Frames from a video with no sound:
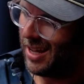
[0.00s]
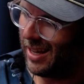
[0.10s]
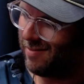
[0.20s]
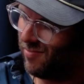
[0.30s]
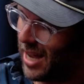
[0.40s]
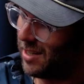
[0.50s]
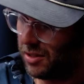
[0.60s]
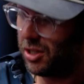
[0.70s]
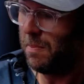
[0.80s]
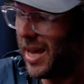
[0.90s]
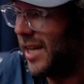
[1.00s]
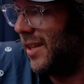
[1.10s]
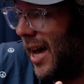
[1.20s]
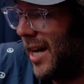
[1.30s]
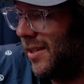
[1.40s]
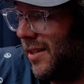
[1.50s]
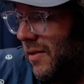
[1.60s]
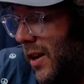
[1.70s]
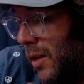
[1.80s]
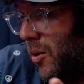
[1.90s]
Like that, to me, as a
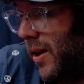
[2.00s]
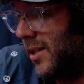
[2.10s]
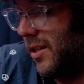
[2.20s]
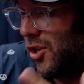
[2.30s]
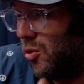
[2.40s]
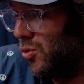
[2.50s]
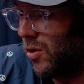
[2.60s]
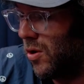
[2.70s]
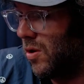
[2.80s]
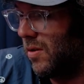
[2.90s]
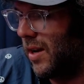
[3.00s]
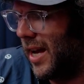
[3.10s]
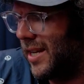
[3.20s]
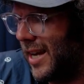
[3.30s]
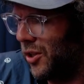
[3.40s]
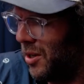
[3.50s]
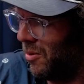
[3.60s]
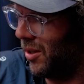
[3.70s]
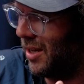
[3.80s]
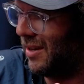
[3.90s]
developer, as a user, is actually
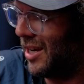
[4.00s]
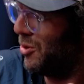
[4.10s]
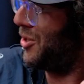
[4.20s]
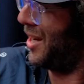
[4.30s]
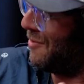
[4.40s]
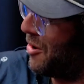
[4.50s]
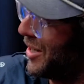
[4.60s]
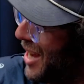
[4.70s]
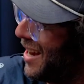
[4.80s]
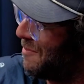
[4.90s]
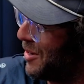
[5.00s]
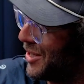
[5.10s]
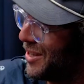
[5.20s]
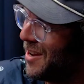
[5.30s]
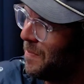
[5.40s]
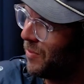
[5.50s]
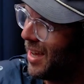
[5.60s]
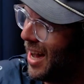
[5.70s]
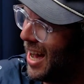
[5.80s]
really interesting and very exciting because